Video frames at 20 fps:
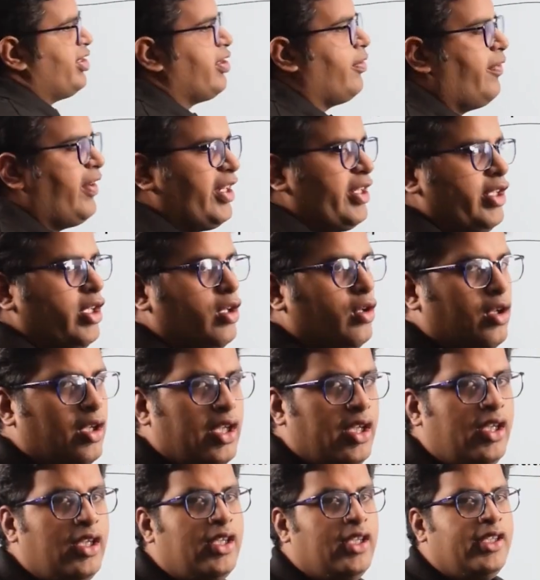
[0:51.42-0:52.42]
is a vector or
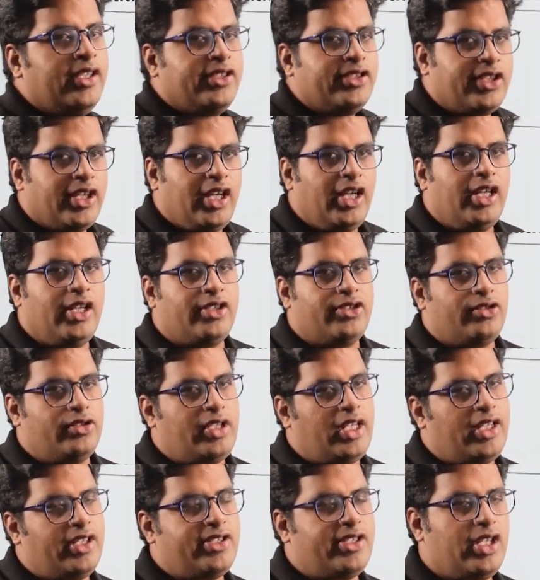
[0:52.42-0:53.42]
a scalar. So
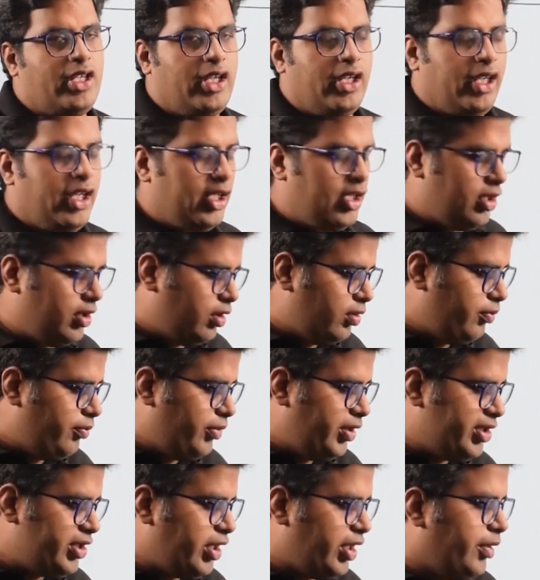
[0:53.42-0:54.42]
that is again a
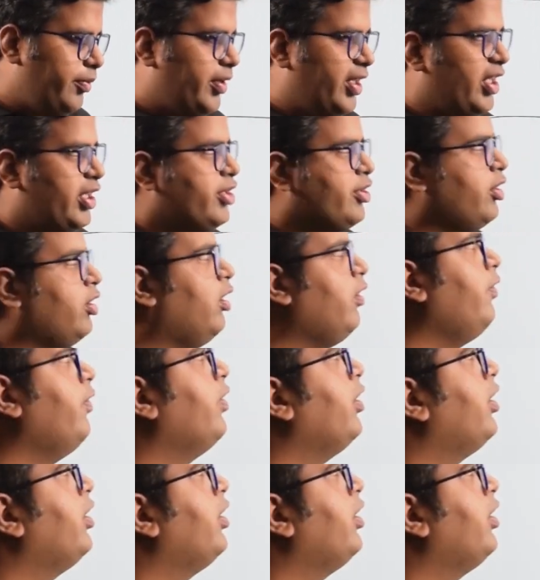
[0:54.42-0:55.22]
major limitation of